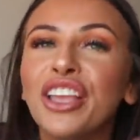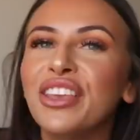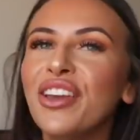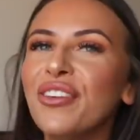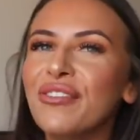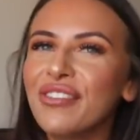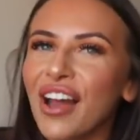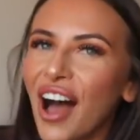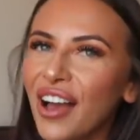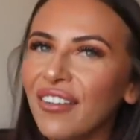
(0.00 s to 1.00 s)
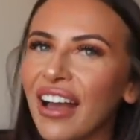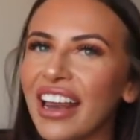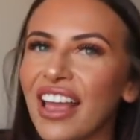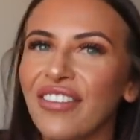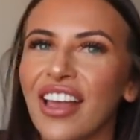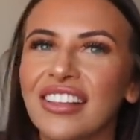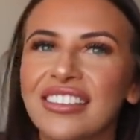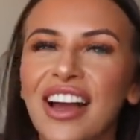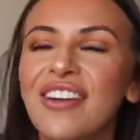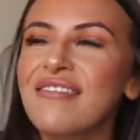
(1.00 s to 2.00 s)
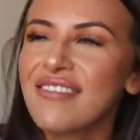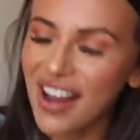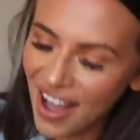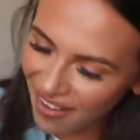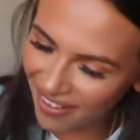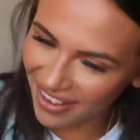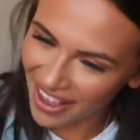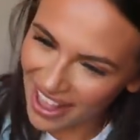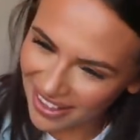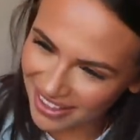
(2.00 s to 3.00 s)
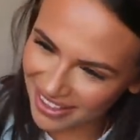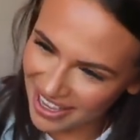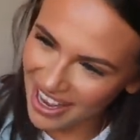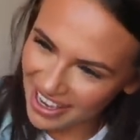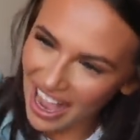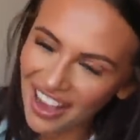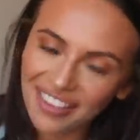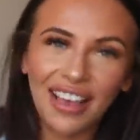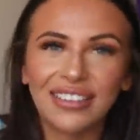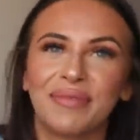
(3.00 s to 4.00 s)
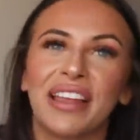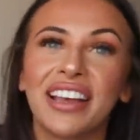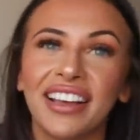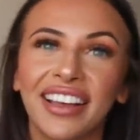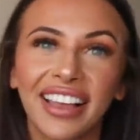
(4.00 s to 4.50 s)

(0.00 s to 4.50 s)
You know. And if you don't know, get to know. That was better.